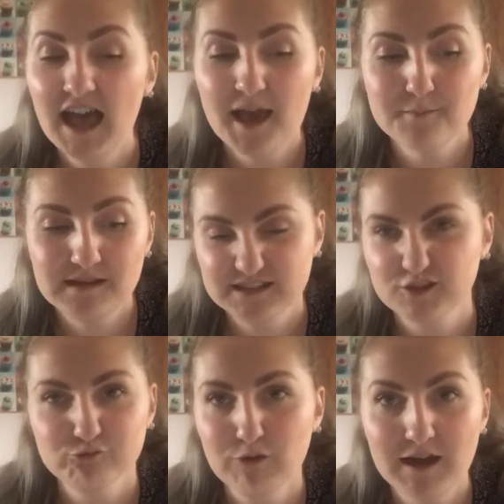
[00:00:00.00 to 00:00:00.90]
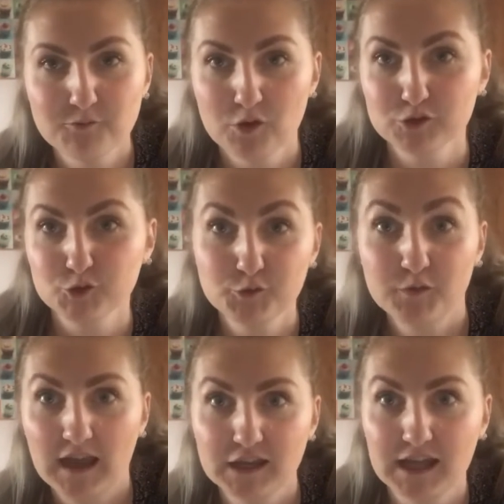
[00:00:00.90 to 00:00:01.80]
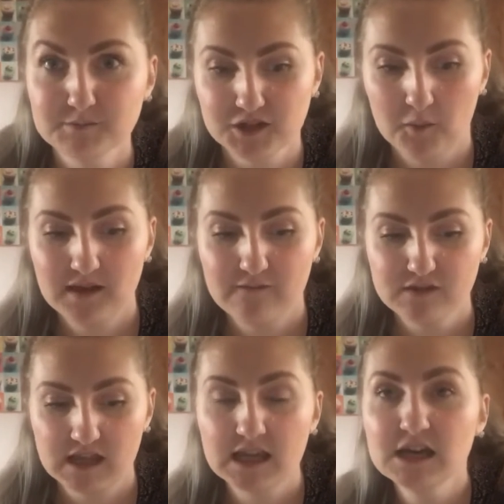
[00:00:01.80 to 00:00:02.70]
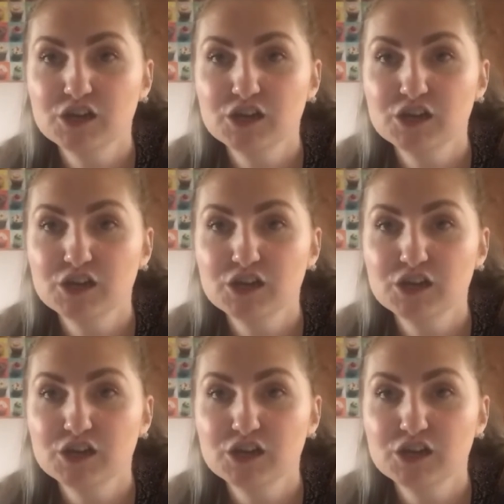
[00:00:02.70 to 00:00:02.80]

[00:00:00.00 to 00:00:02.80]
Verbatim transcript: Um, it's a great one, good for getting your hips going and everything.